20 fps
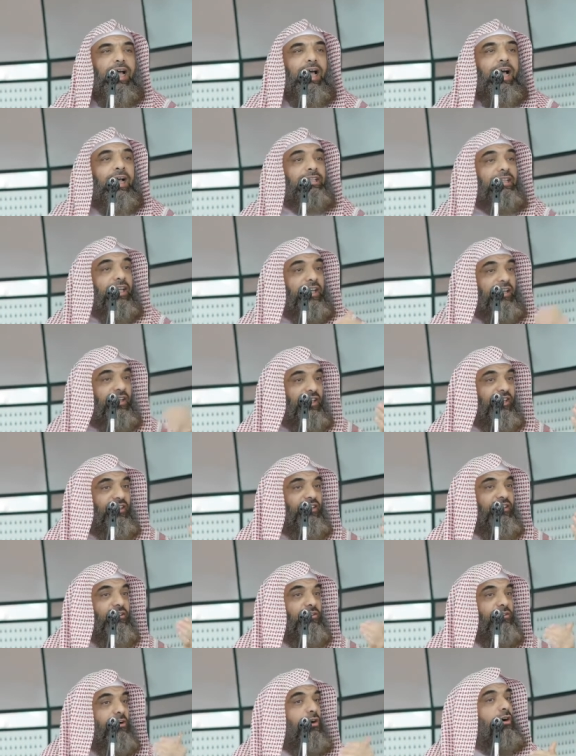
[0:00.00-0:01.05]
And they
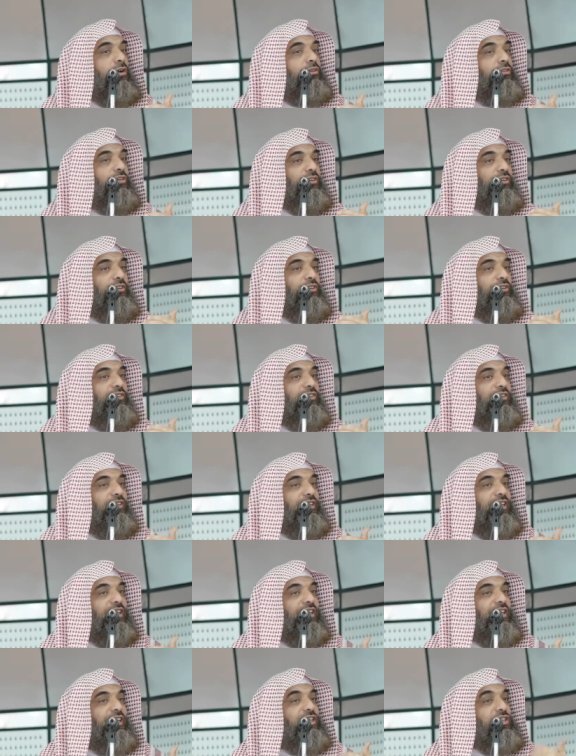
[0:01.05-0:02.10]
called her.
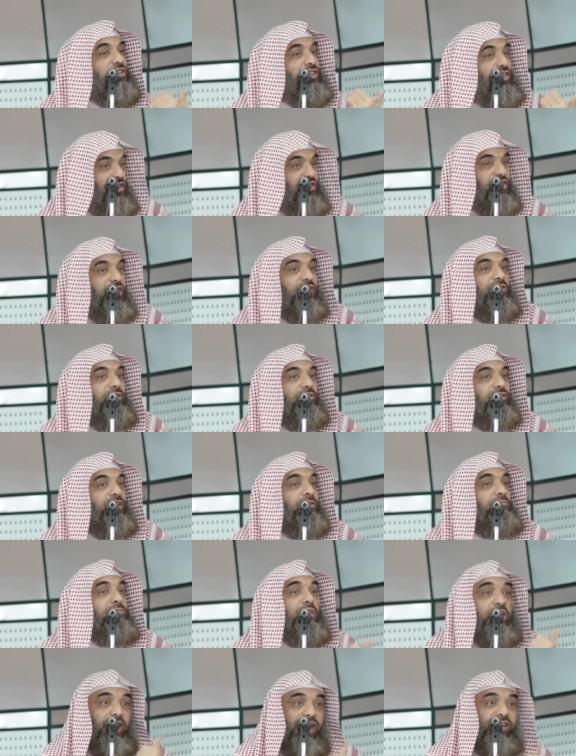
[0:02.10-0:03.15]
She suckled him, he